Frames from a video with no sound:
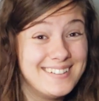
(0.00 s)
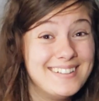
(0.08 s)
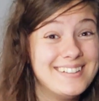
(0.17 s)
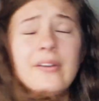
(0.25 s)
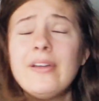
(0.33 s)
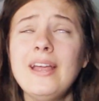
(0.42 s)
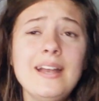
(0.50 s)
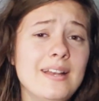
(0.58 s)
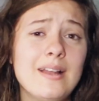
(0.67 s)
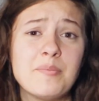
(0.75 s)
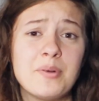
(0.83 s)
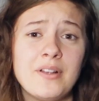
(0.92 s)
There are any
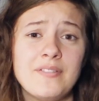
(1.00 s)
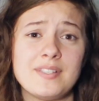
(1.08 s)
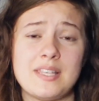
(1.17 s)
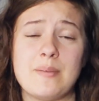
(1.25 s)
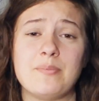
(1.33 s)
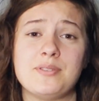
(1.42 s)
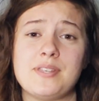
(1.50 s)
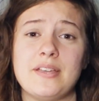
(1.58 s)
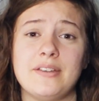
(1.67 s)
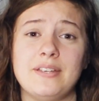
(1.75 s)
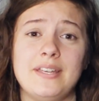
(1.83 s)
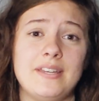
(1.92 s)
number of examples I
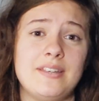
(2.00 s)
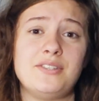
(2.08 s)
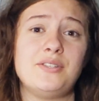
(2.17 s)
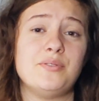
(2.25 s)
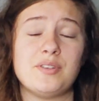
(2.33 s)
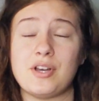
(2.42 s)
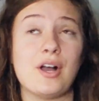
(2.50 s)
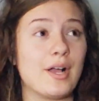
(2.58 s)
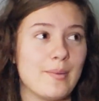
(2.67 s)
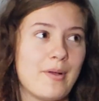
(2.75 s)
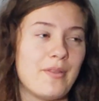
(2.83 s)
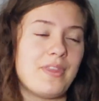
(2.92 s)
could get into to talk
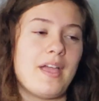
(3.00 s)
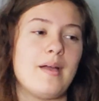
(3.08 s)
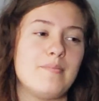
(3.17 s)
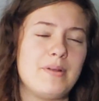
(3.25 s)
about that,